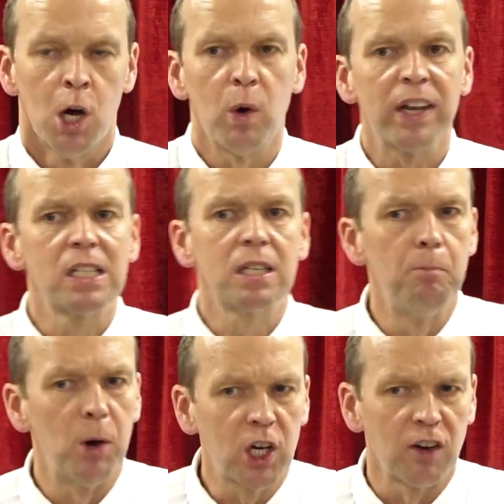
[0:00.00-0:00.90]
What is the
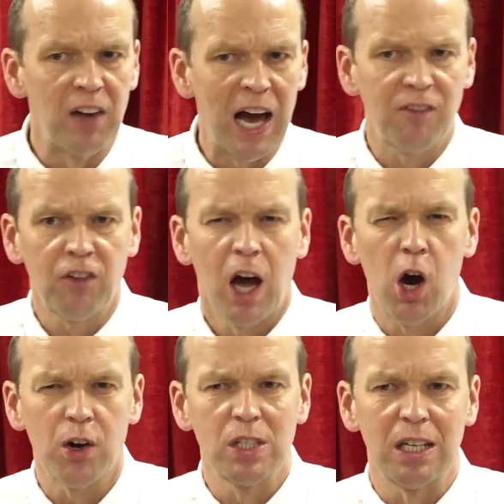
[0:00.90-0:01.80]
book of life?
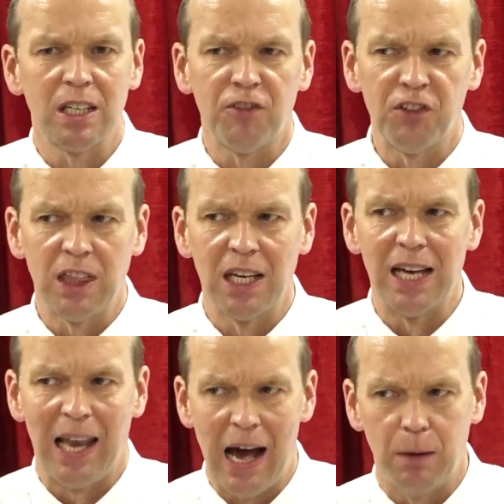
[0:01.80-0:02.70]
How is it different than
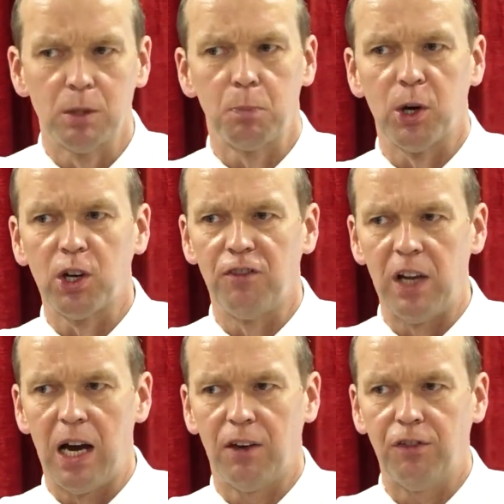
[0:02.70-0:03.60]
the Lamb's book of
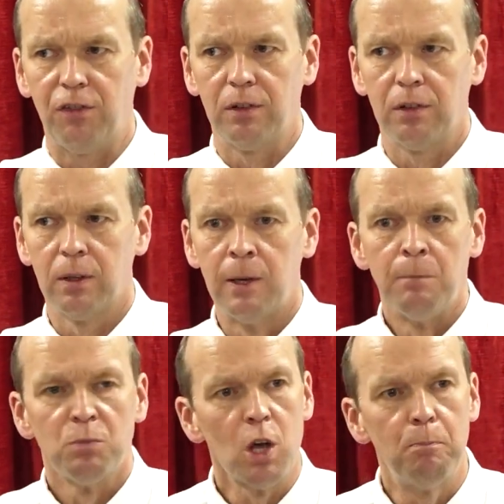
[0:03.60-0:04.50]
life?
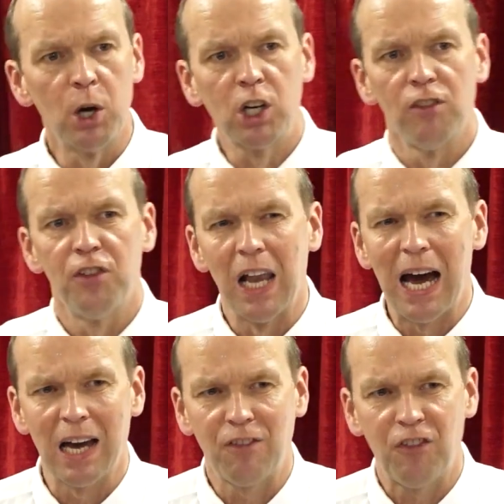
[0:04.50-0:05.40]
The book of
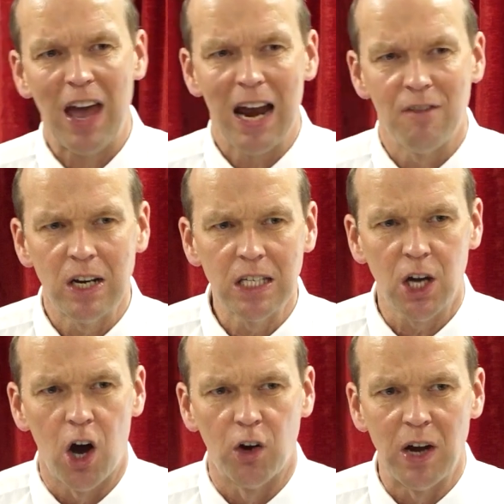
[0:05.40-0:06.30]
life, every
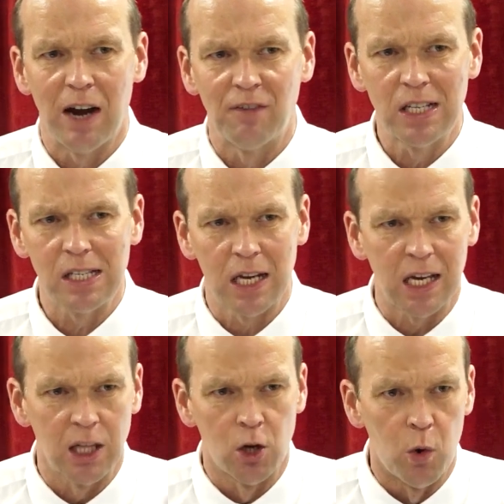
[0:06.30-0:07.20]
town, every
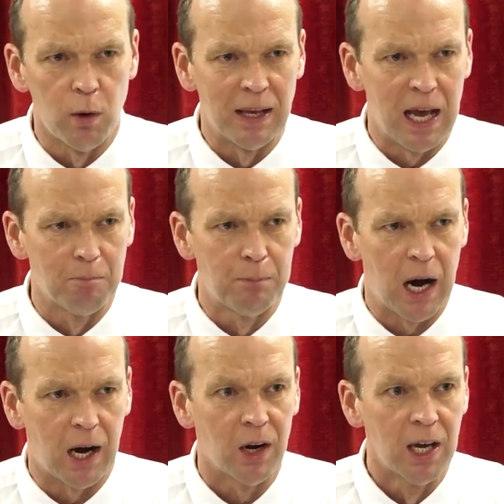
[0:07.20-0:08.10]
city in the Roman
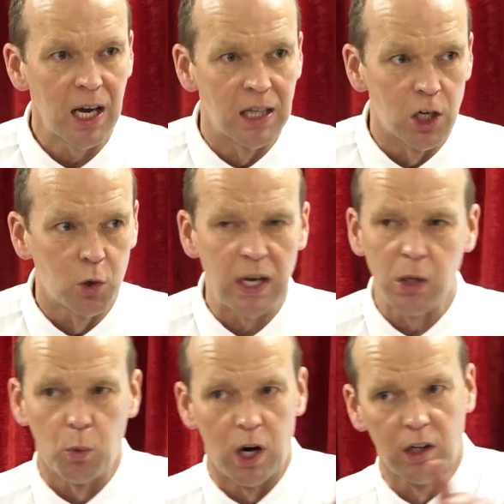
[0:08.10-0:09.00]
Empire, in the
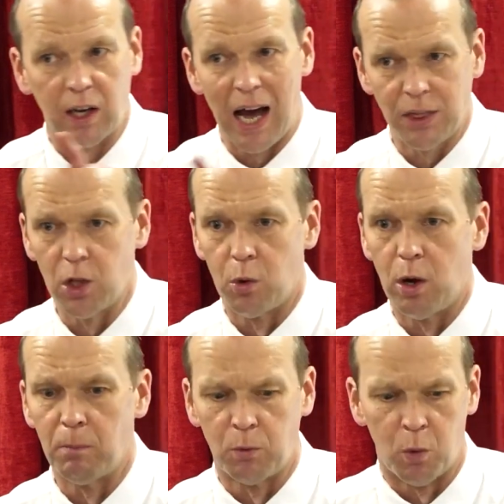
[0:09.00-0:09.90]
Greek world and the
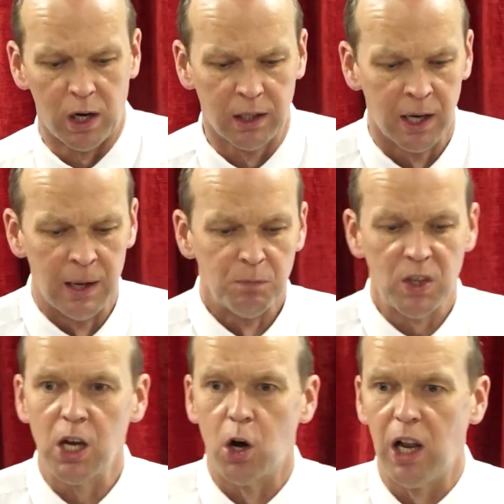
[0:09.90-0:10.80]
Roman world,
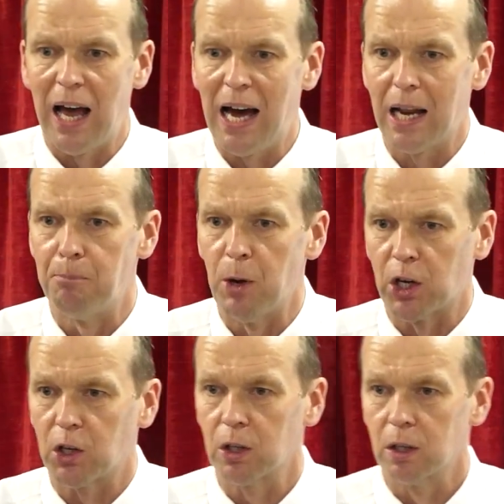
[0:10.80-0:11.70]
they all had a
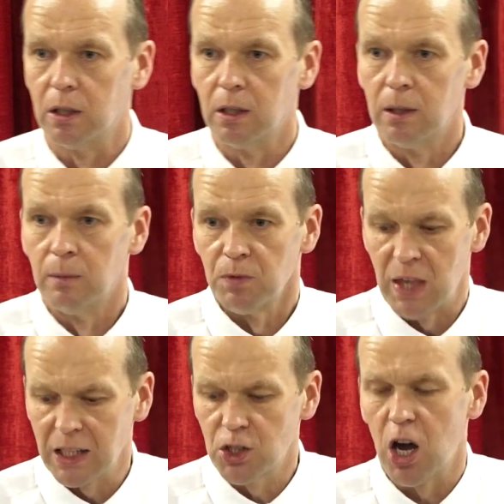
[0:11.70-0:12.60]
book
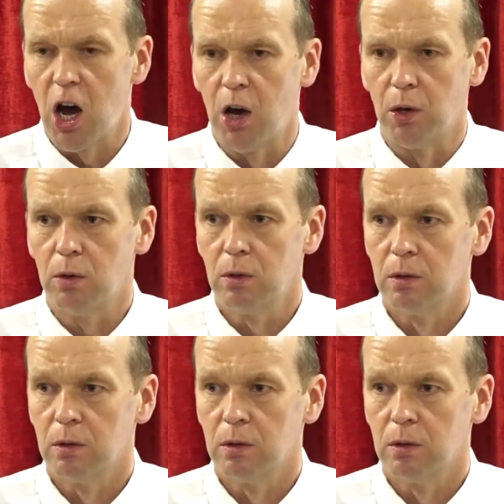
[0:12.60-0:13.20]
that town,